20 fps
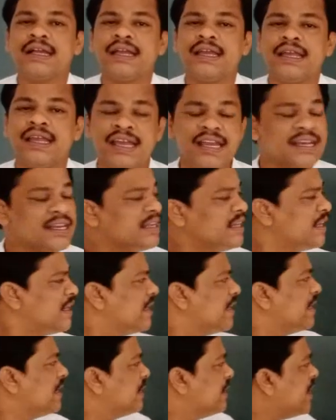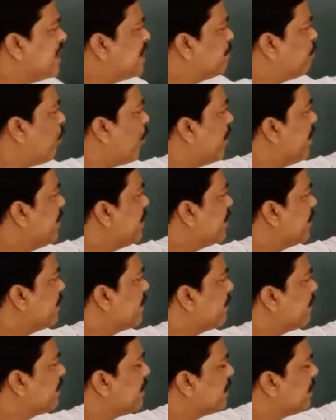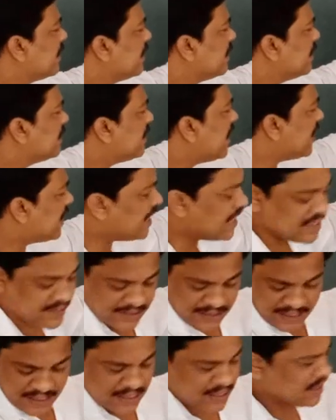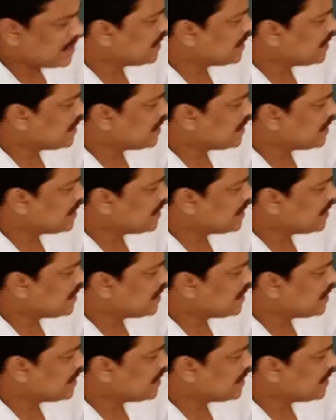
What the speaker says: in this point there is